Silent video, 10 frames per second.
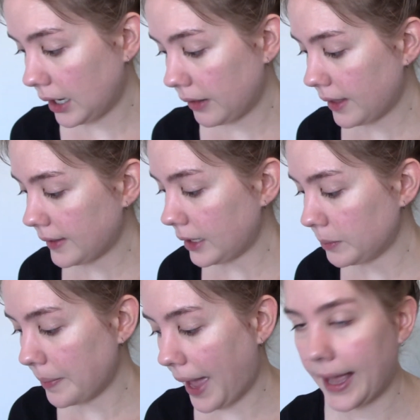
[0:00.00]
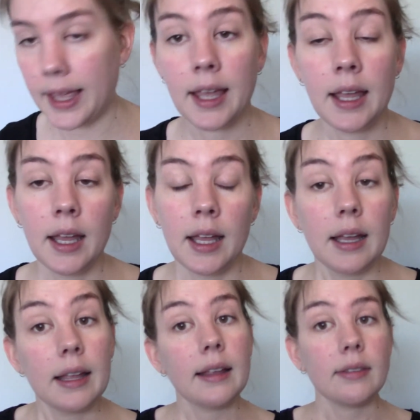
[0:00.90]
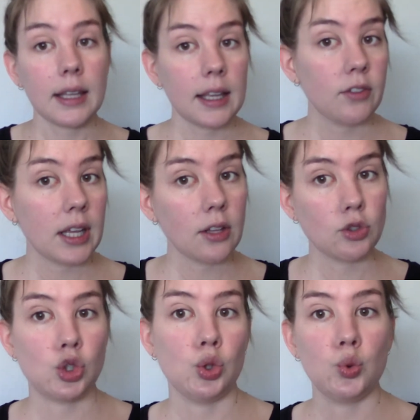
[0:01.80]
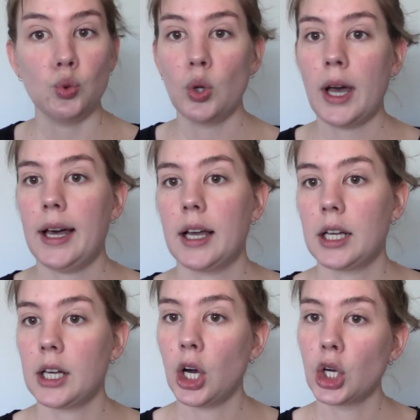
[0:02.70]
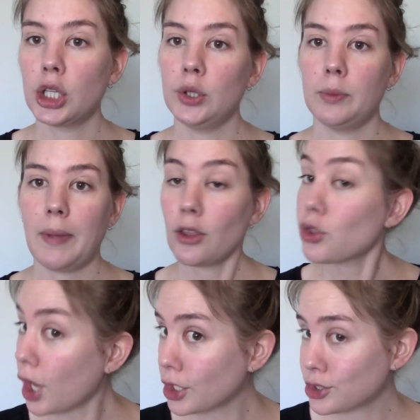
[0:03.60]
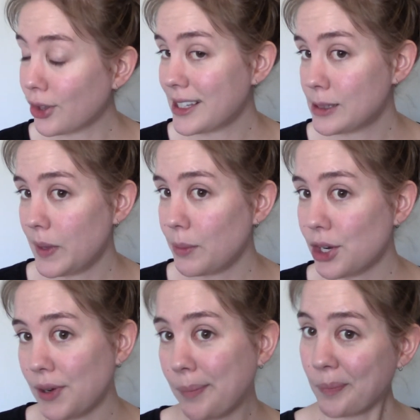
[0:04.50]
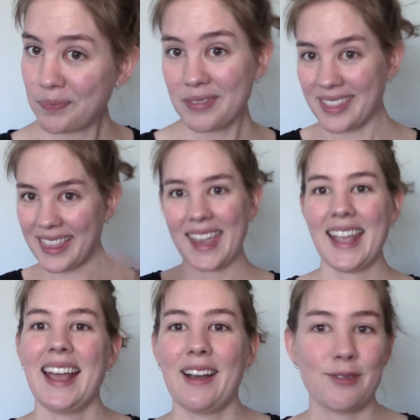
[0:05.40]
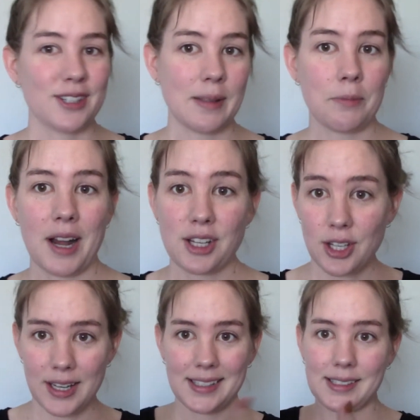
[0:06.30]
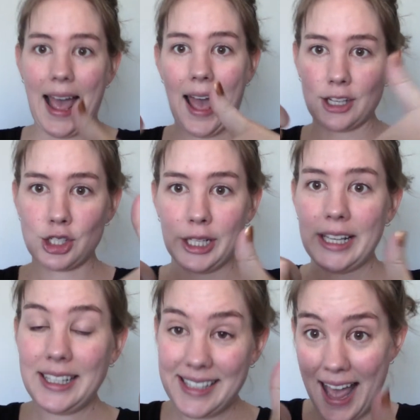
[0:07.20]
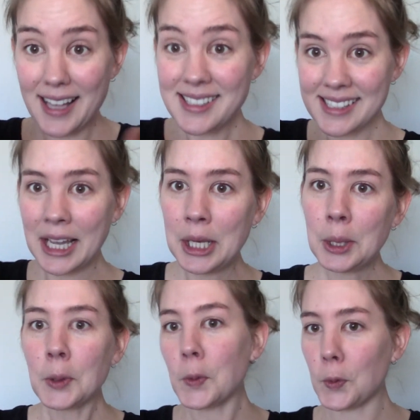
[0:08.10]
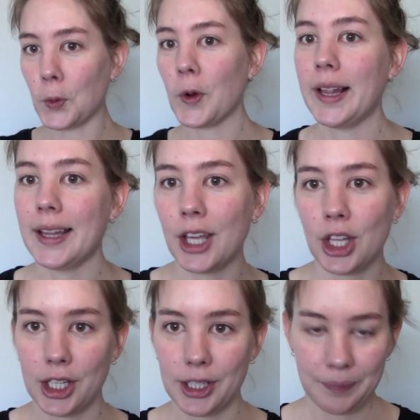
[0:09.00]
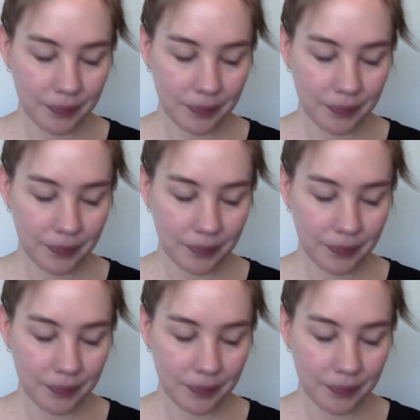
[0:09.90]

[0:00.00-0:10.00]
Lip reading: then I'll be back in the evening to conclude my thoughts on this BB cream. First impression is actually yes, really good.